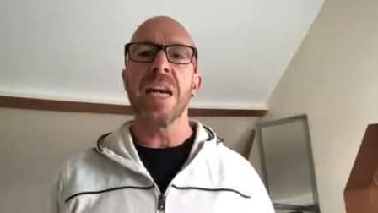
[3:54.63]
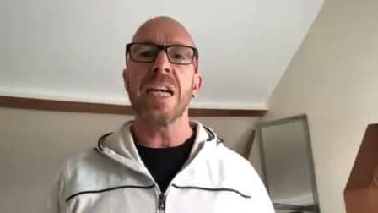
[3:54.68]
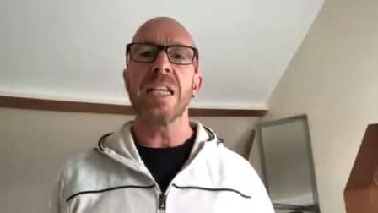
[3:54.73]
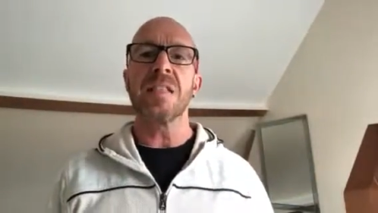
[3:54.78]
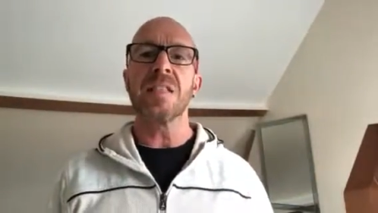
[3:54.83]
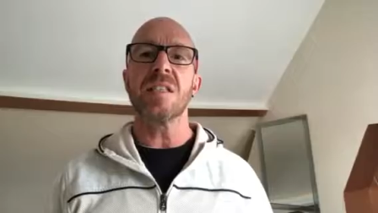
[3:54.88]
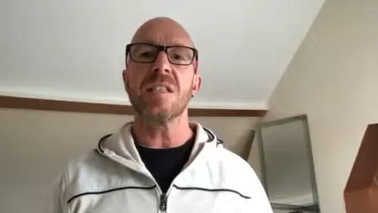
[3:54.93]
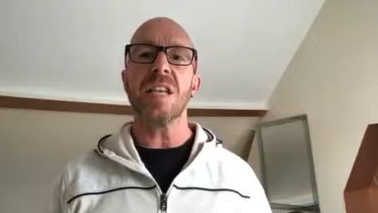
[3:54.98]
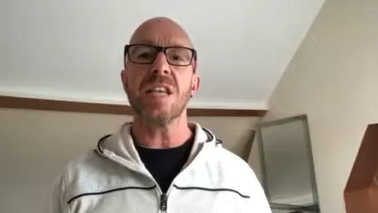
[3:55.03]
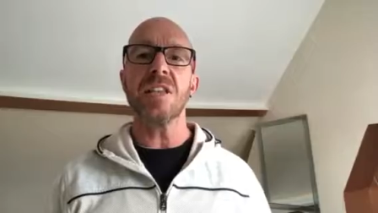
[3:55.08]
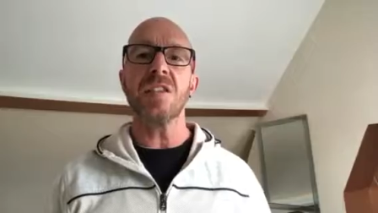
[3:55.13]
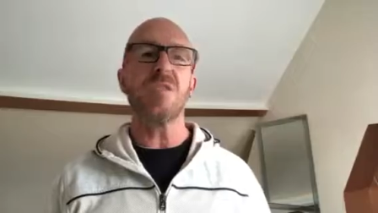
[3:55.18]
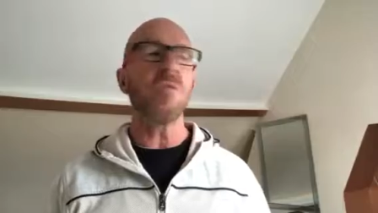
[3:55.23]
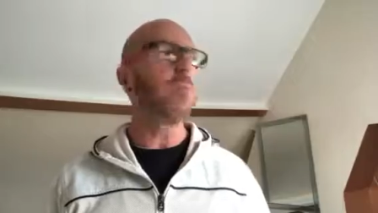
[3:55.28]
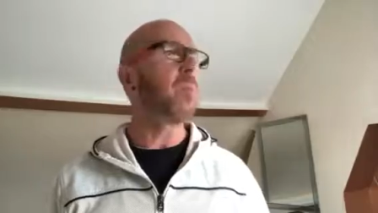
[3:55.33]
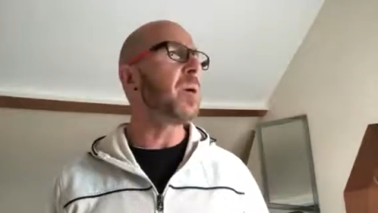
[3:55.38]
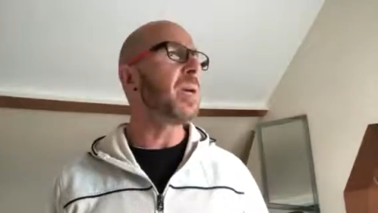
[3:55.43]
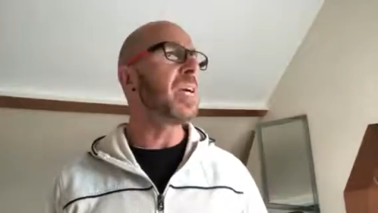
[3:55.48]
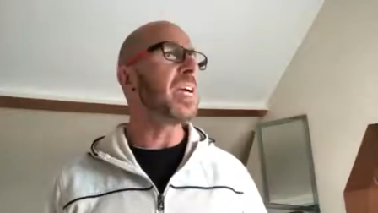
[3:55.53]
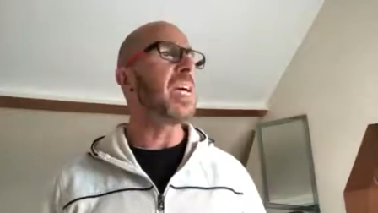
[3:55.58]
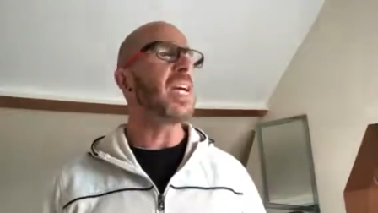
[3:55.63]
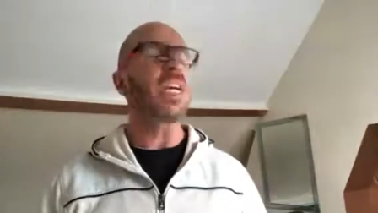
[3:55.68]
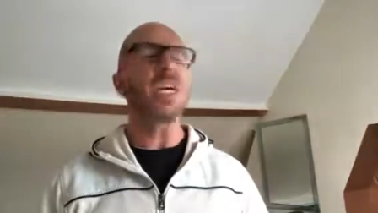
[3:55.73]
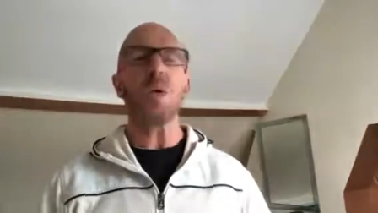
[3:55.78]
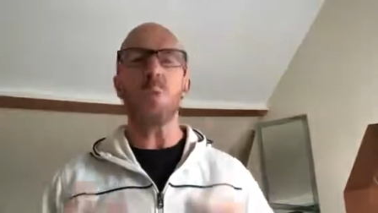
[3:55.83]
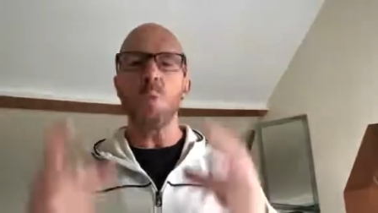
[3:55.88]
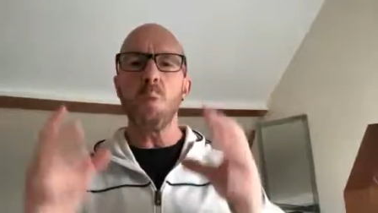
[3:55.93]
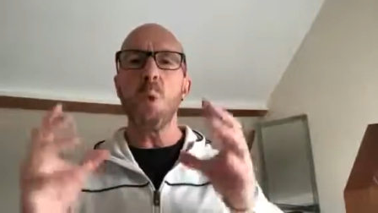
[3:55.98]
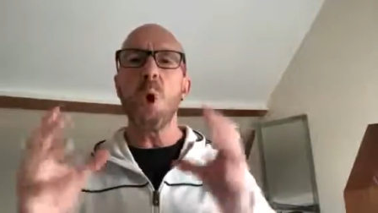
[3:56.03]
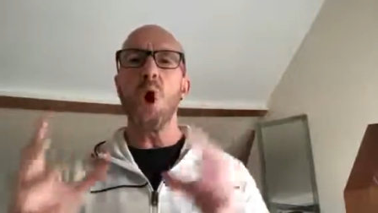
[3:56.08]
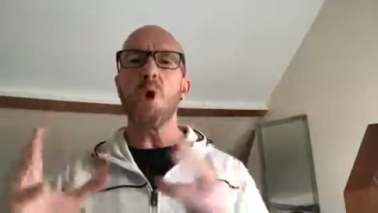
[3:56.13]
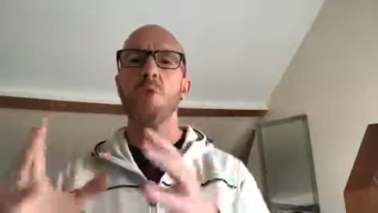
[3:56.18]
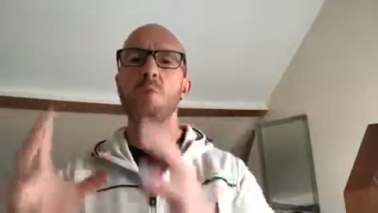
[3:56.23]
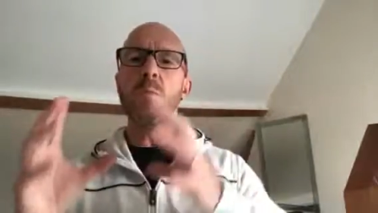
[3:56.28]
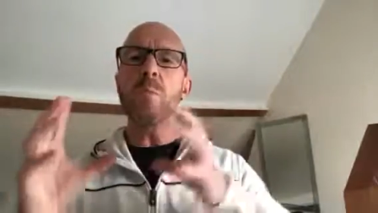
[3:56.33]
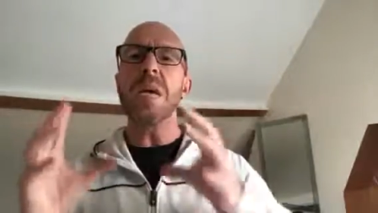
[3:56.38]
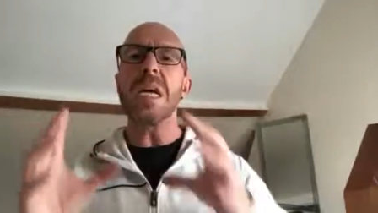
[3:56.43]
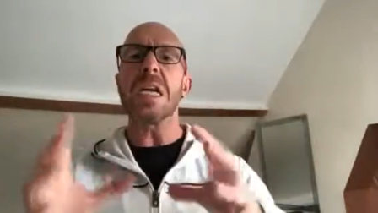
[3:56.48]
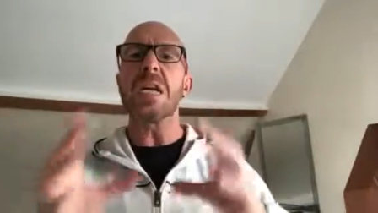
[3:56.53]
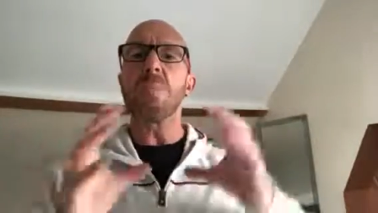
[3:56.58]
Instead of being a woe
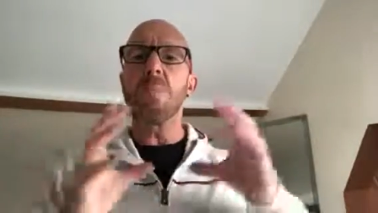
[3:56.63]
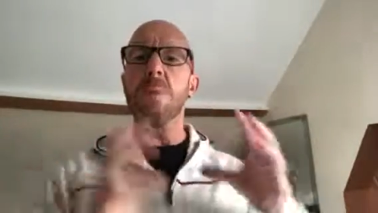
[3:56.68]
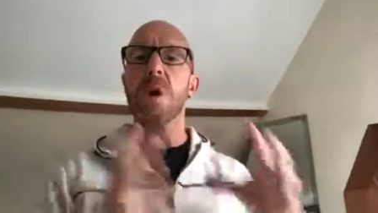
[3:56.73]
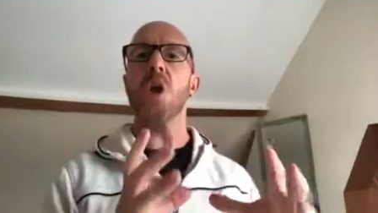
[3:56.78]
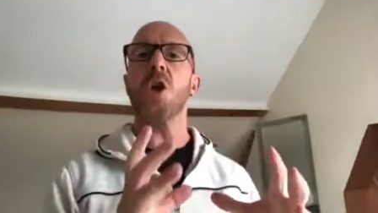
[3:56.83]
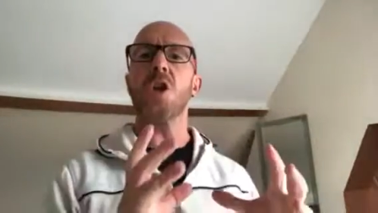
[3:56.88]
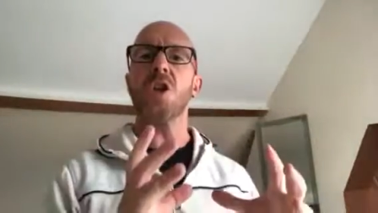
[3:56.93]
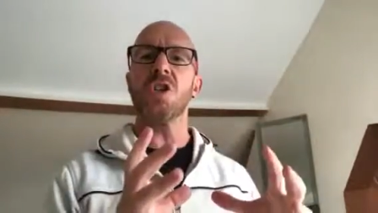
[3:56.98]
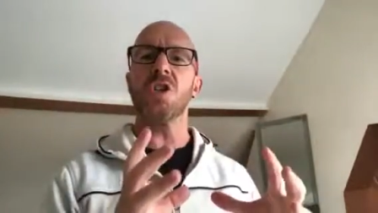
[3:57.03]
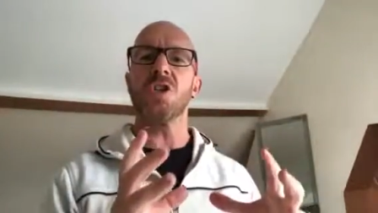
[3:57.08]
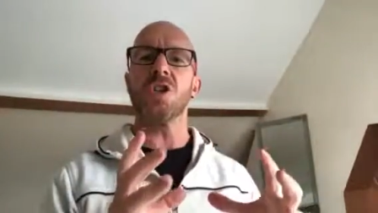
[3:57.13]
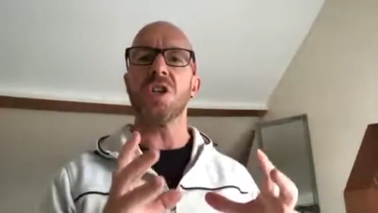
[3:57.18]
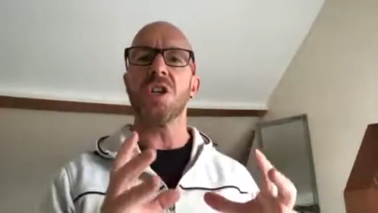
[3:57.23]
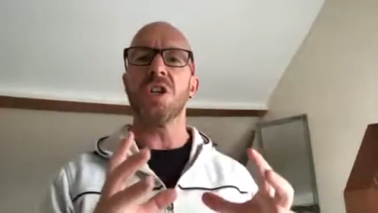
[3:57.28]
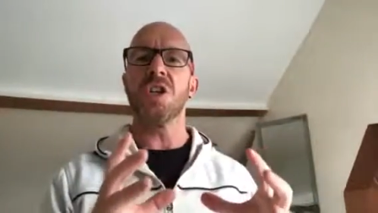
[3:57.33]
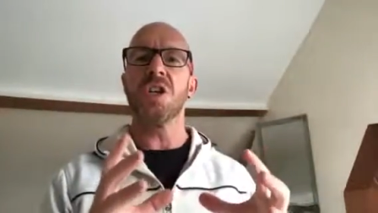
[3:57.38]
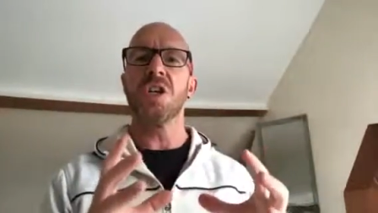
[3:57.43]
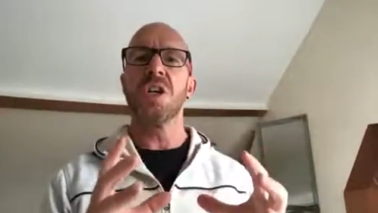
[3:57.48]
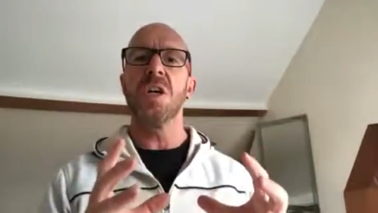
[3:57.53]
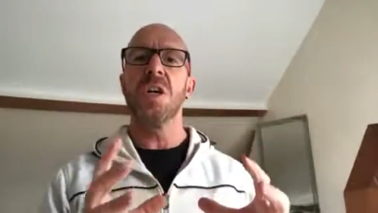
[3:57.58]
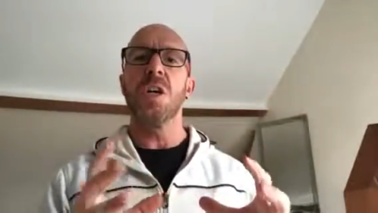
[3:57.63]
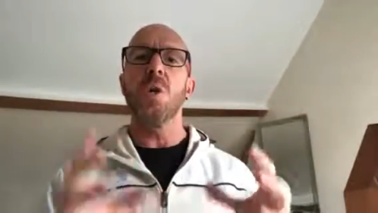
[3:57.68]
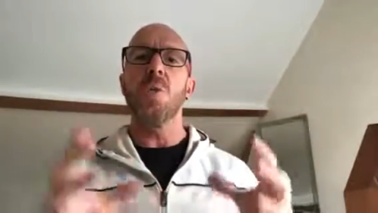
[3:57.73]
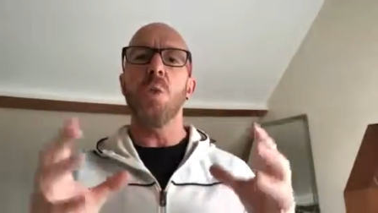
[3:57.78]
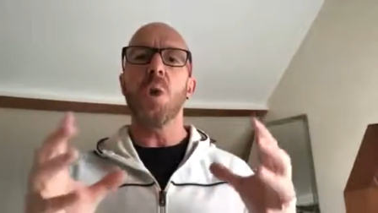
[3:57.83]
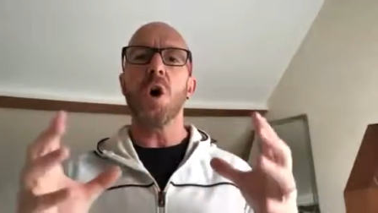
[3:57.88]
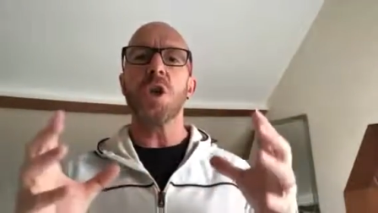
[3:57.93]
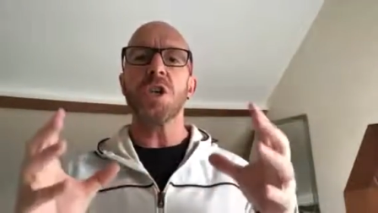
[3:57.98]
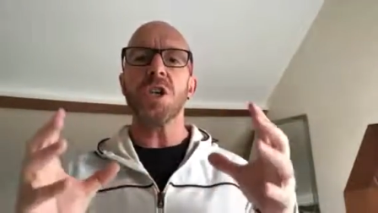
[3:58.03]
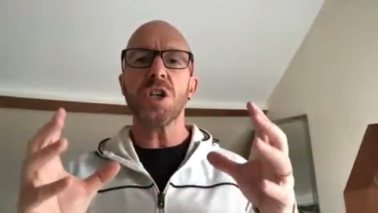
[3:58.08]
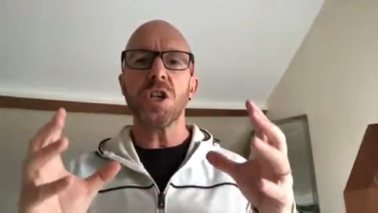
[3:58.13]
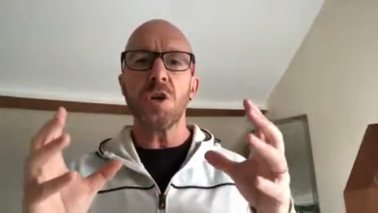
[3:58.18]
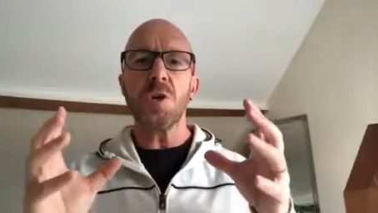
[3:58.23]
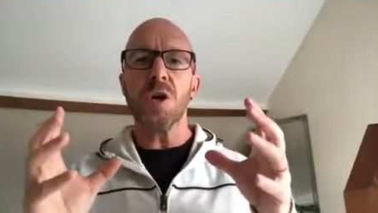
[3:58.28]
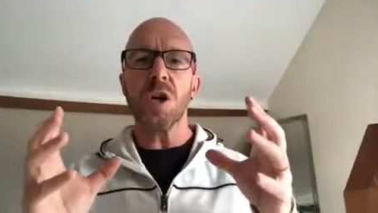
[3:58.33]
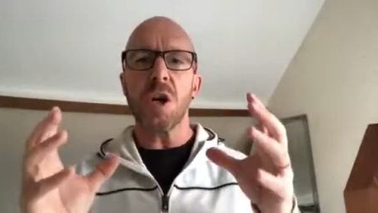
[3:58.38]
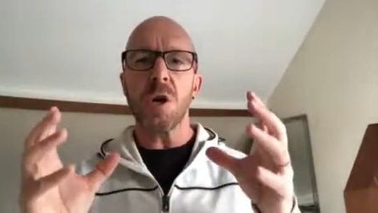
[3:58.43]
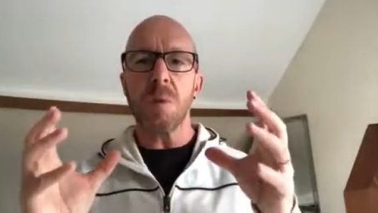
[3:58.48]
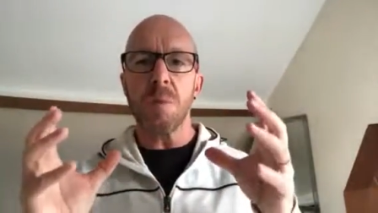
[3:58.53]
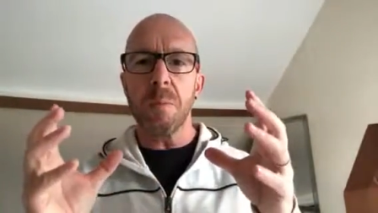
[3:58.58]
me person, why don't
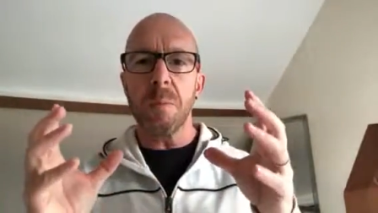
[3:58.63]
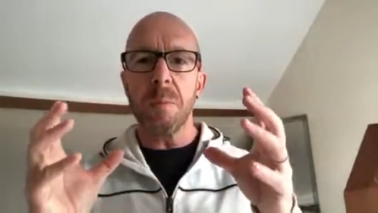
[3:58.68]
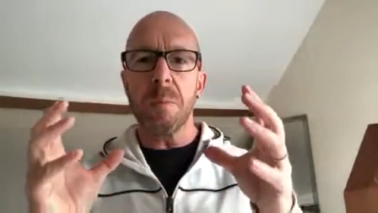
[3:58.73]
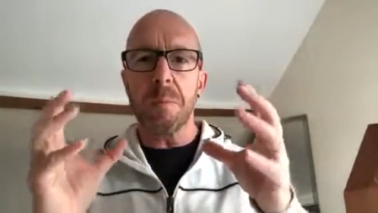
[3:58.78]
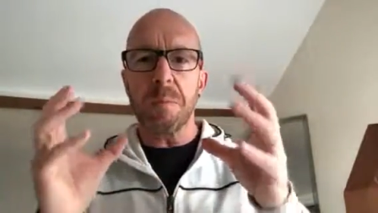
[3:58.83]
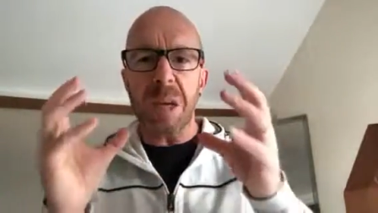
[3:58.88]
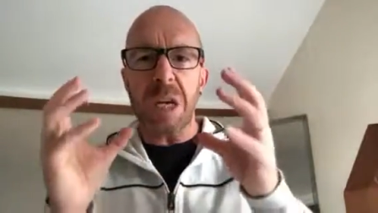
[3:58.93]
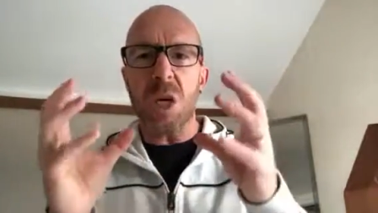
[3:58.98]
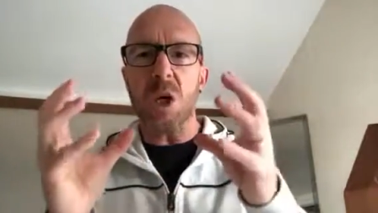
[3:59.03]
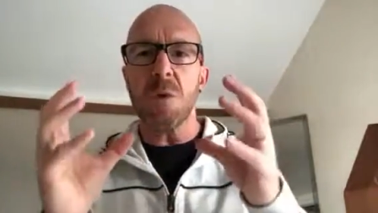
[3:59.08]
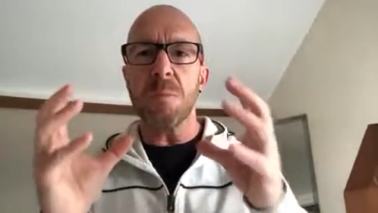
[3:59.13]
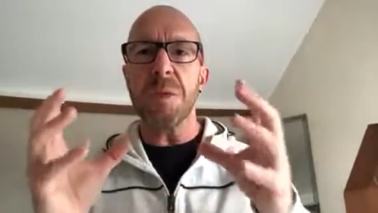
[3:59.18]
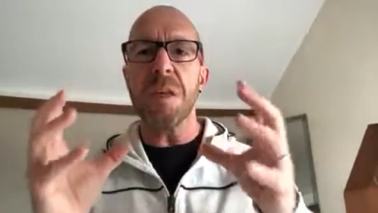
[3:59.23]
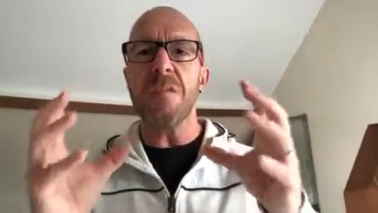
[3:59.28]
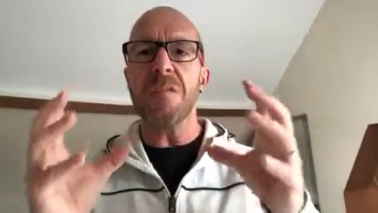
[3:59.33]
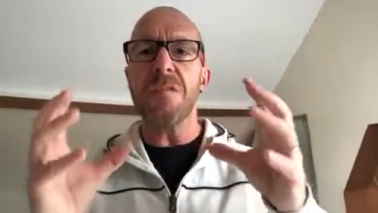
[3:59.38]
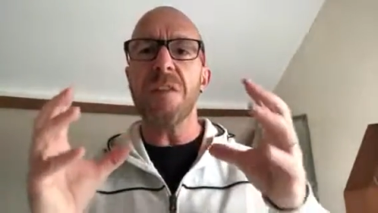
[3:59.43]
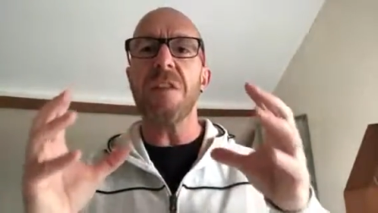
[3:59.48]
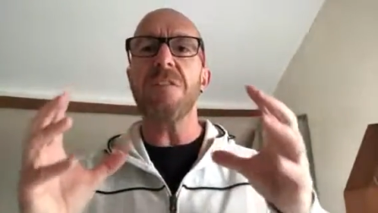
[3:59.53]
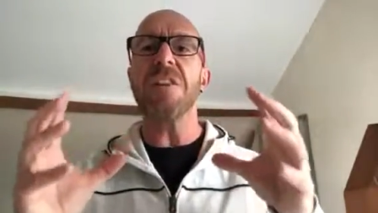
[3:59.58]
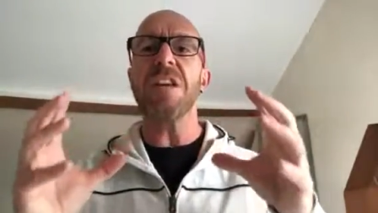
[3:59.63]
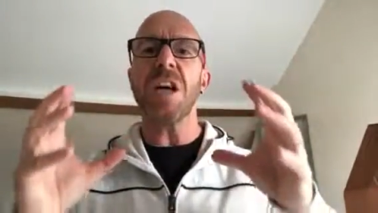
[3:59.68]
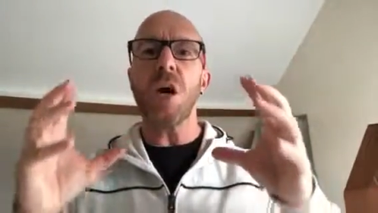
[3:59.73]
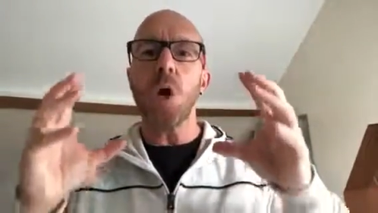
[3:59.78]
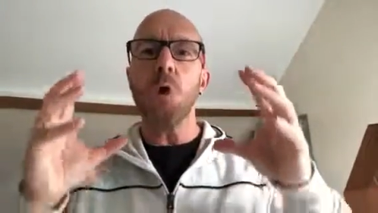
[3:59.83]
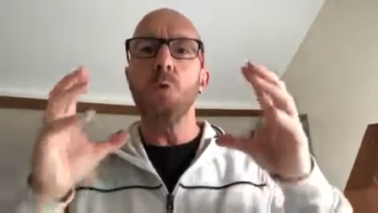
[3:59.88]
you come become your very